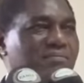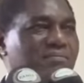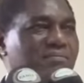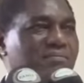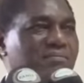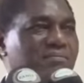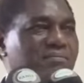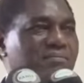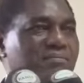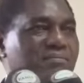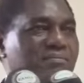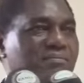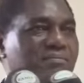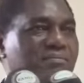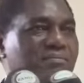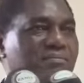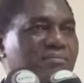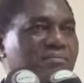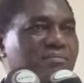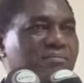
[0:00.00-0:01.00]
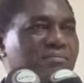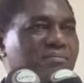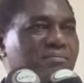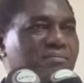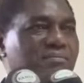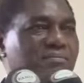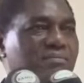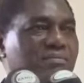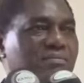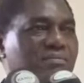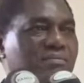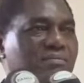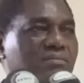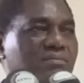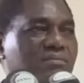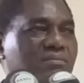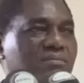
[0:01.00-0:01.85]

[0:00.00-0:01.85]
Nobody speaks.